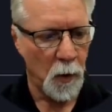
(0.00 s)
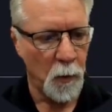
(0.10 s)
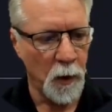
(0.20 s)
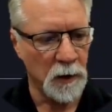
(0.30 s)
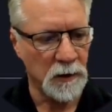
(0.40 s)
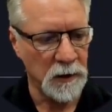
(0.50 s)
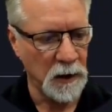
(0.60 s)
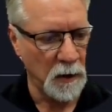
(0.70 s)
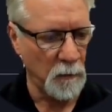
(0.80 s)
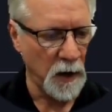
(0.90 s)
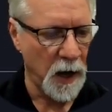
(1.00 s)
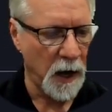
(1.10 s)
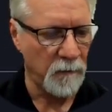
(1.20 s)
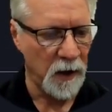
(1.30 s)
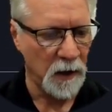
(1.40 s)
we're going to see that we
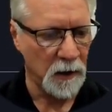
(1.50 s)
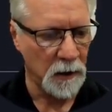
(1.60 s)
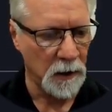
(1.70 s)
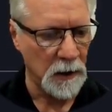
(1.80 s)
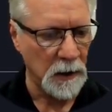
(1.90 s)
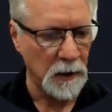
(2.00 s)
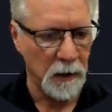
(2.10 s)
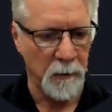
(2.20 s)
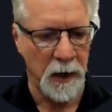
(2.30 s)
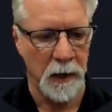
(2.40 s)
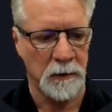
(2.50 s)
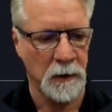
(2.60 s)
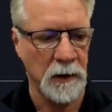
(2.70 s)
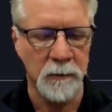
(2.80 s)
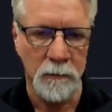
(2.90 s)
have a clean command.
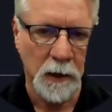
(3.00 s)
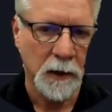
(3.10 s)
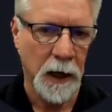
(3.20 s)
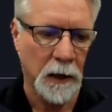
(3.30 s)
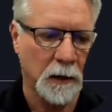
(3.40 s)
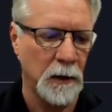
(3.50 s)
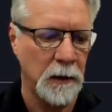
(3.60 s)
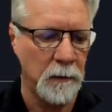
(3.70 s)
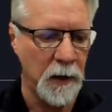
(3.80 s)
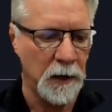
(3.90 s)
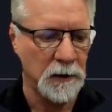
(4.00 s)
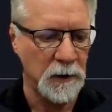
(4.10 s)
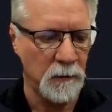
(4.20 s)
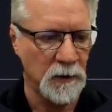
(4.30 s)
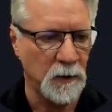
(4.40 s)
So let's run that clean command and
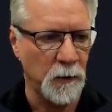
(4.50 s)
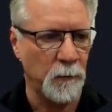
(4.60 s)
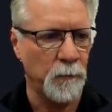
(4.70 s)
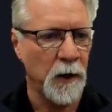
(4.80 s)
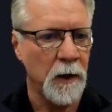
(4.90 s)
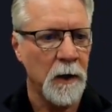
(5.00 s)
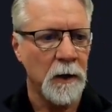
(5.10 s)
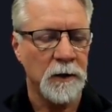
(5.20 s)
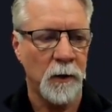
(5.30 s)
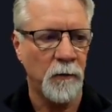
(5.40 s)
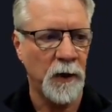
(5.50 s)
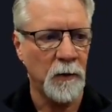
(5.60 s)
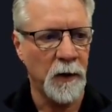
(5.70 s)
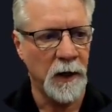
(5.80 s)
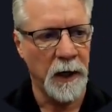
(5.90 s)
see what it's doing. So if we
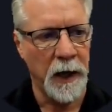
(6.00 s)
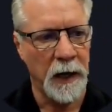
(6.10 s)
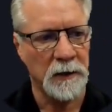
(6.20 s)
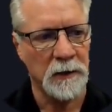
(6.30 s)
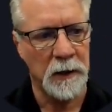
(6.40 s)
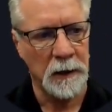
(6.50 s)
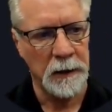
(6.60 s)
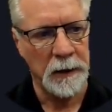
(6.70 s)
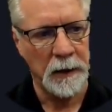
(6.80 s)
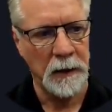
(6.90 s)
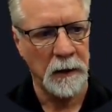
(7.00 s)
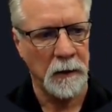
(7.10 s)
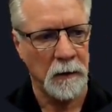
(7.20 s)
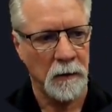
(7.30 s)
do a gits clean